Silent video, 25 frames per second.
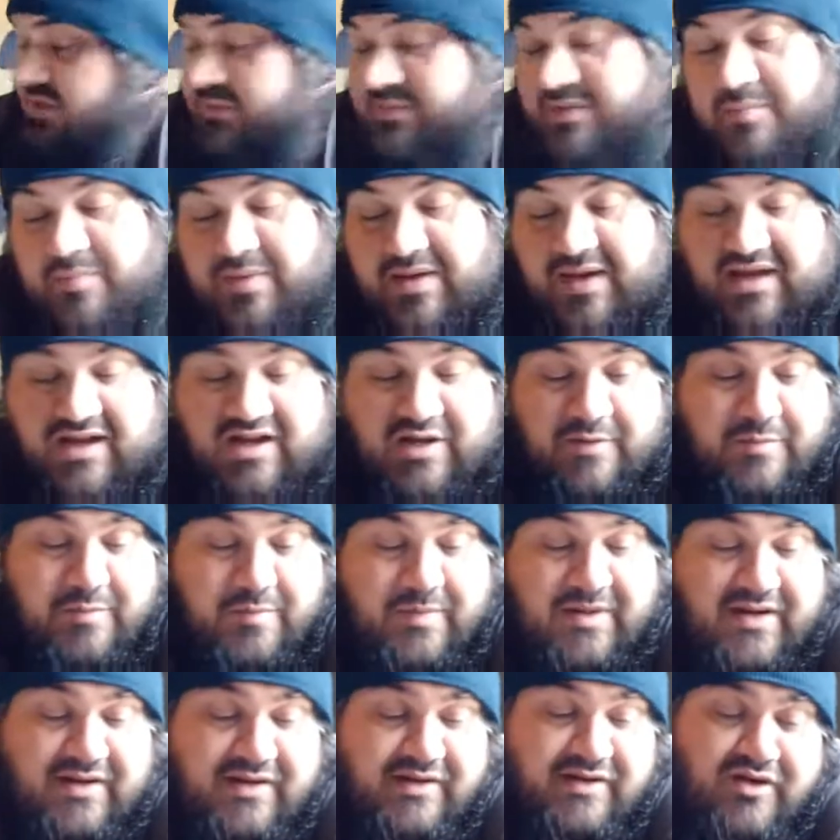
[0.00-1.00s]
Let me pack
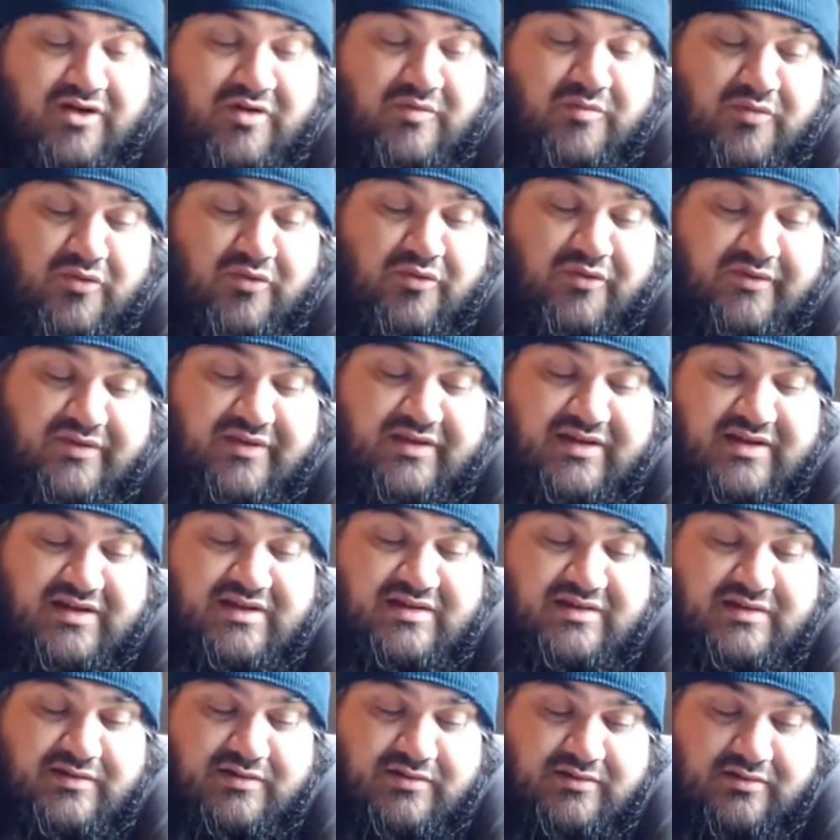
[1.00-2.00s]
up about 2 more of
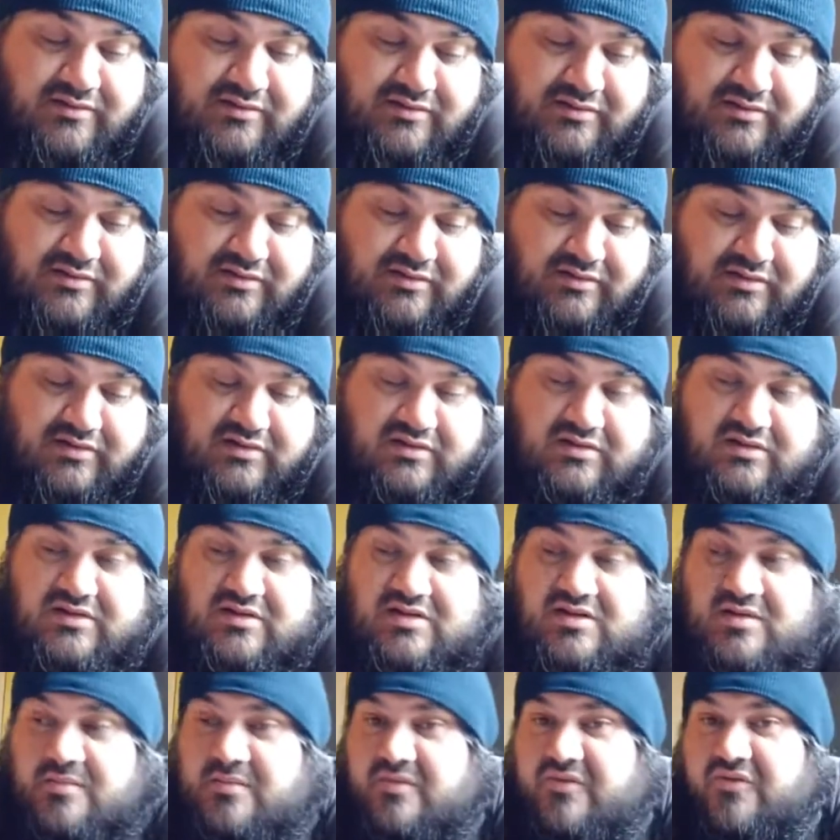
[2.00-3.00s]
these
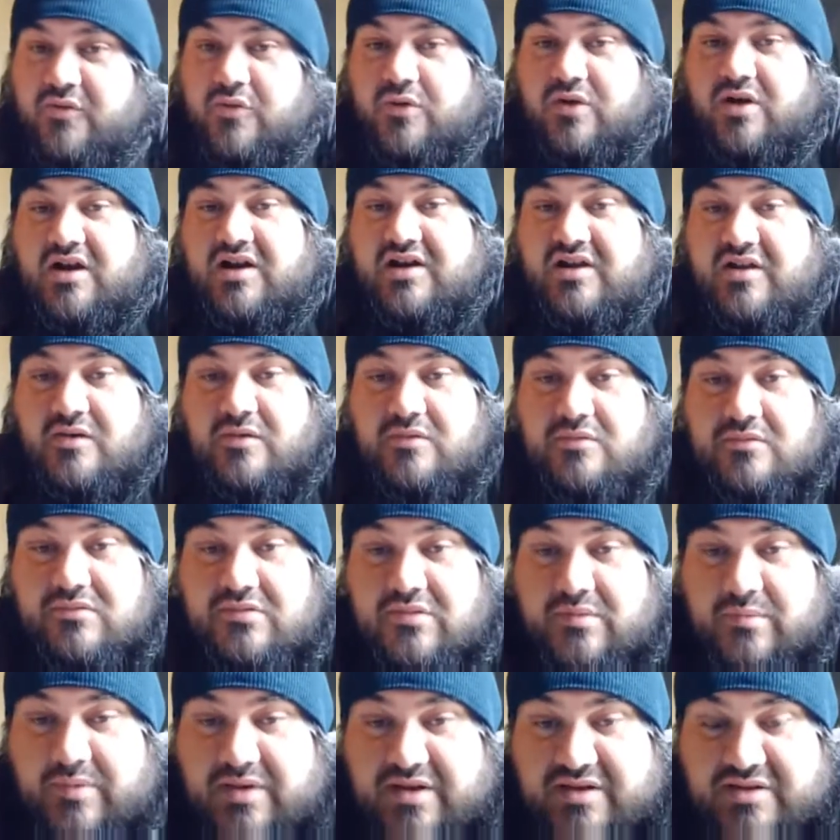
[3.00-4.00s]
before I
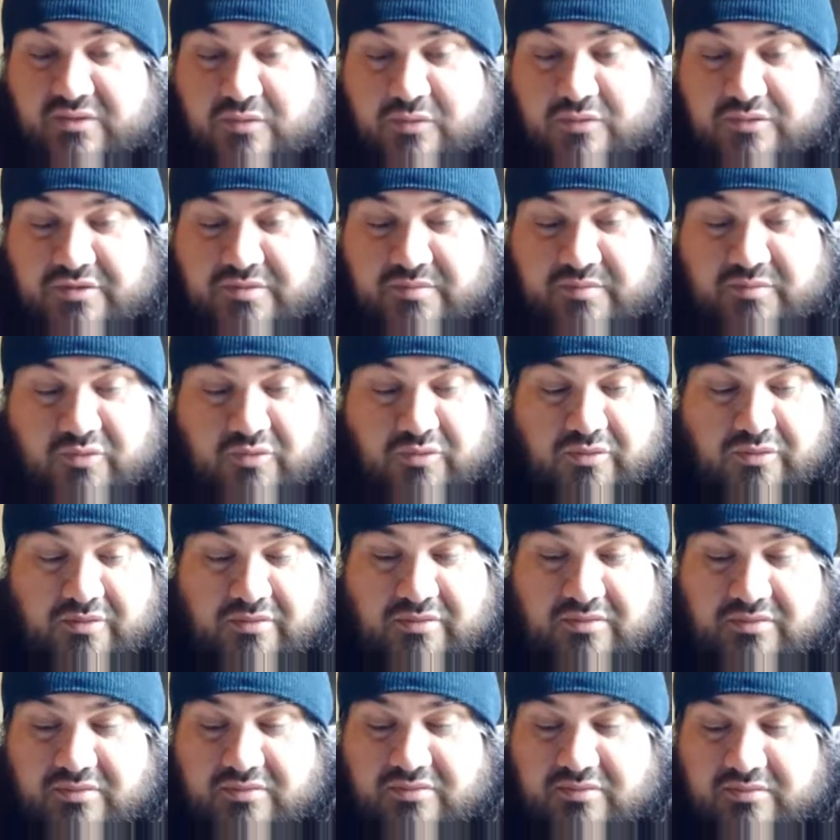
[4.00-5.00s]
go. I'm going to have to order
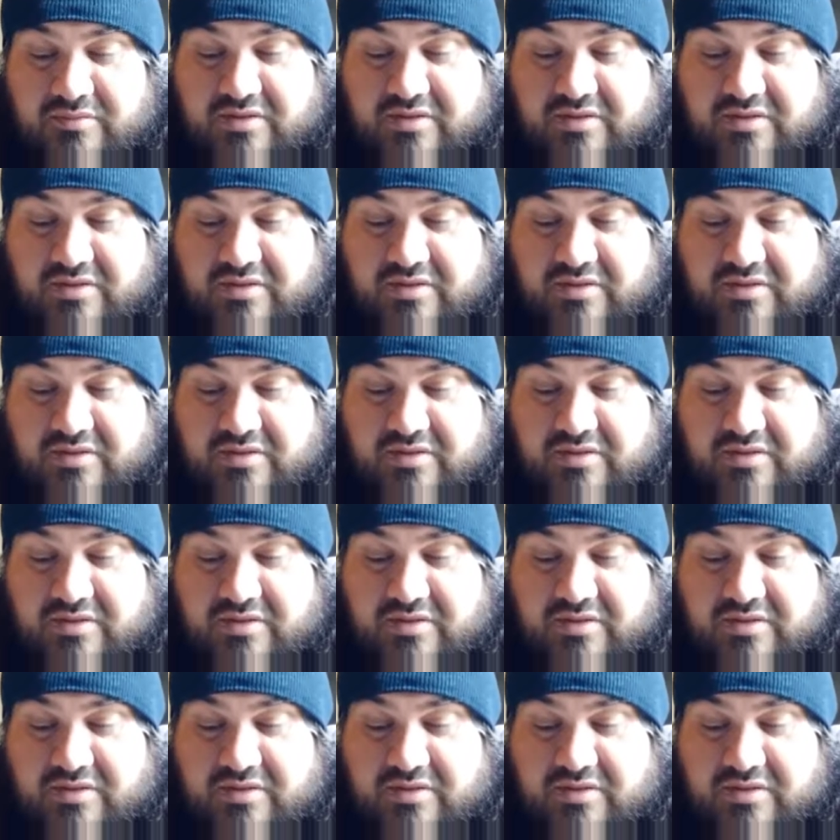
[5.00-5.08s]
more.